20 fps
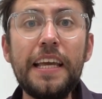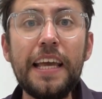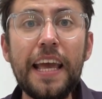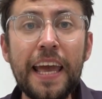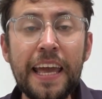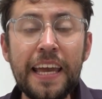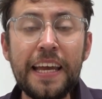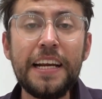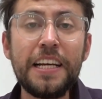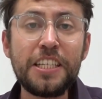
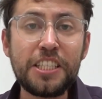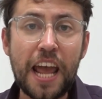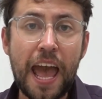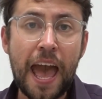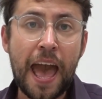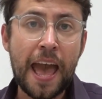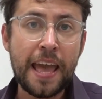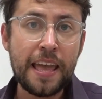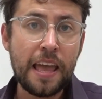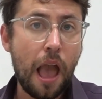English
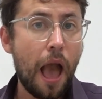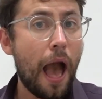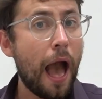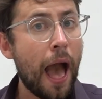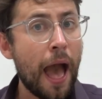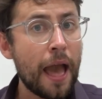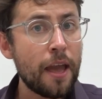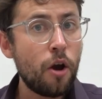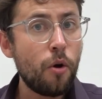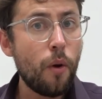A,
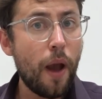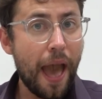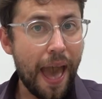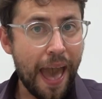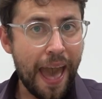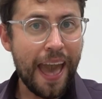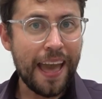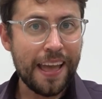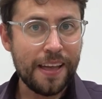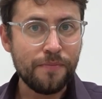
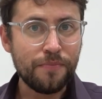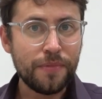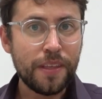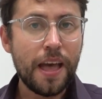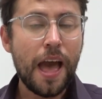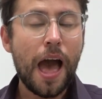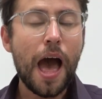IOA,